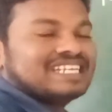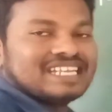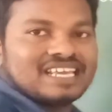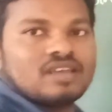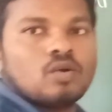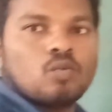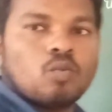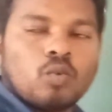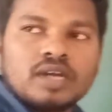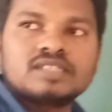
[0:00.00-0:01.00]
in a
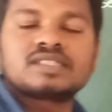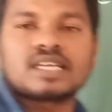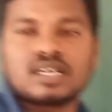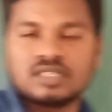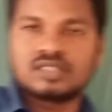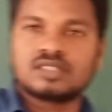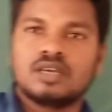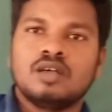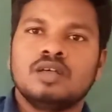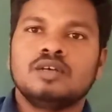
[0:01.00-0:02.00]
1 second.
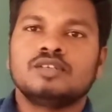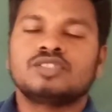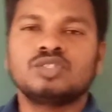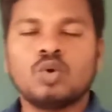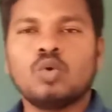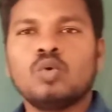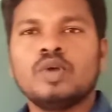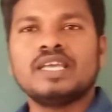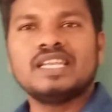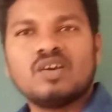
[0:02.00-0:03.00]

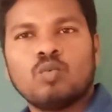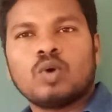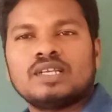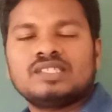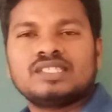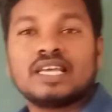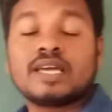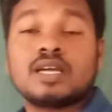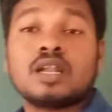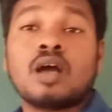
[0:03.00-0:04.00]
So in a 1
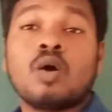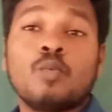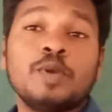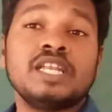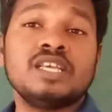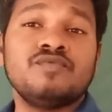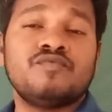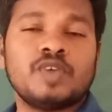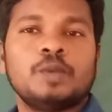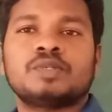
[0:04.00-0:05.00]
second how many
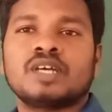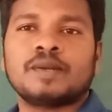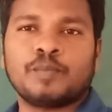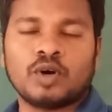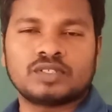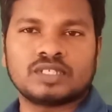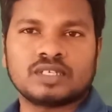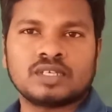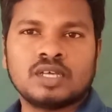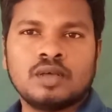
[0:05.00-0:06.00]
waves are
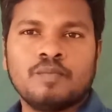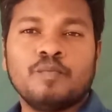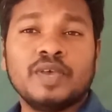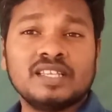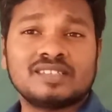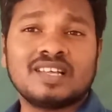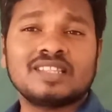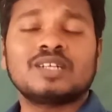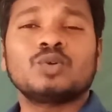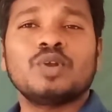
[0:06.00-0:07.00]
passing? Based on
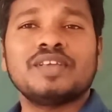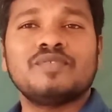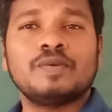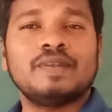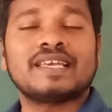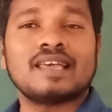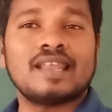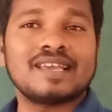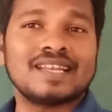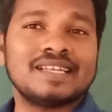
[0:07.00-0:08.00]
that only we will
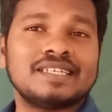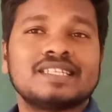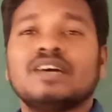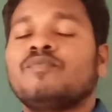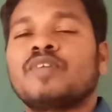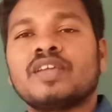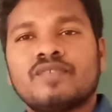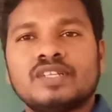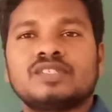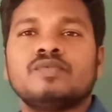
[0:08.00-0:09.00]
calculate the
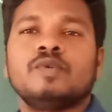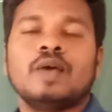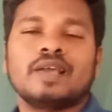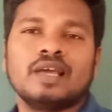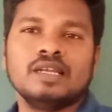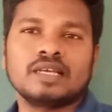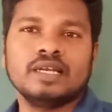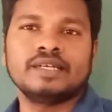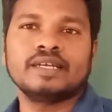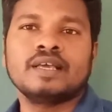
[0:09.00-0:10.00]
frequency we have
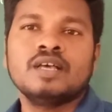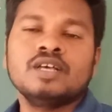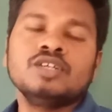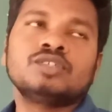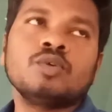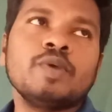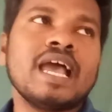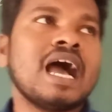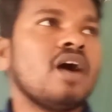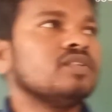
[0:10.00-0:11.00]
calculated. So we
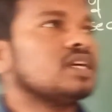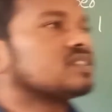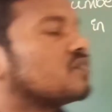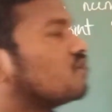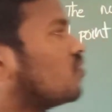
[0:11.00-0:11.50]
have some